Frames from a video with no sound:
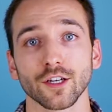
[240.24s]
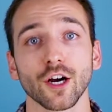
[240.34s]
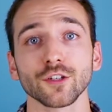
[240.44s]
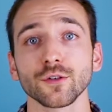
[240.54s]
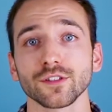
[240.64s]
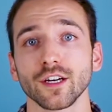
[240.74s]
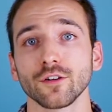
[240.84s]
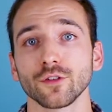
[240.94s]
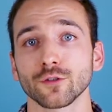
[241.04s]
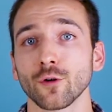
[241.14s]
Condos
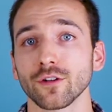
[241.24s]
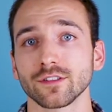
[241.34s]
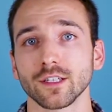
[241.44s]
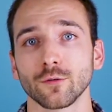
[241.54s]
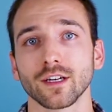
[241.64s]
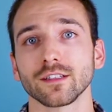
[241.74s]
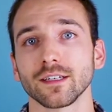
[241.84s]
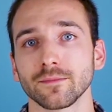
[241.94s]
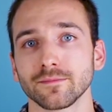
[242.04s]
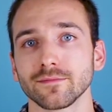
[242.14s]
sell notoriously
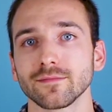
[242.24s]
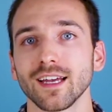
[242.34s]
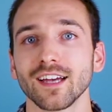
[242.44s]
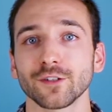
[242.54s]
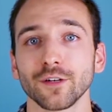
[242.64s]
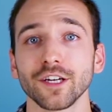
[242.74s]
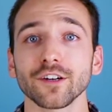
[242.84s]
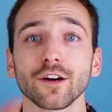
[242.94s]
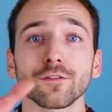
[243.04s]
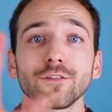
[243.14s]
quickly, so here
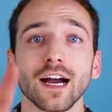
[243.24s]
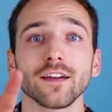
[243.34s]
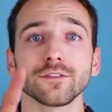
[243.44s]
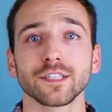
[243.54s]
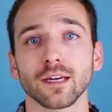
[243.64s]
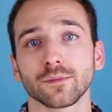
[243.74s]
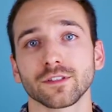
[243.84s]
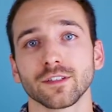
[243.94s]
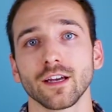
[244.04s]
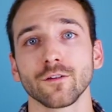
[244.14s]
are 5
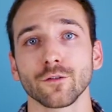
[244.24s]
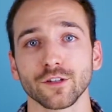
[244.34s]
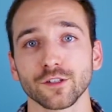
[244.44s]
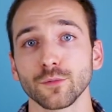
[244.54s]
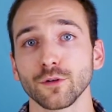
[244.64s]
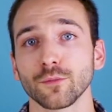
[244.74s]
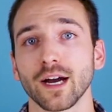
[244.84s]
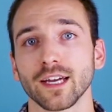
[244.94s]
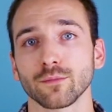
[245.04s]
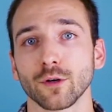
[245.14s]
tips for a smooth
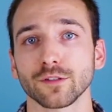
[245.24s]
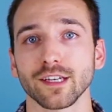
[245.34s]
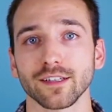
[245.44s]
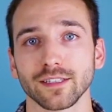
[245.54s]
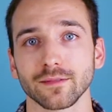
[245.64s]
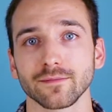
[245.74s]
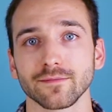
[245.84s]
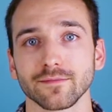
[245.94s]
buying process.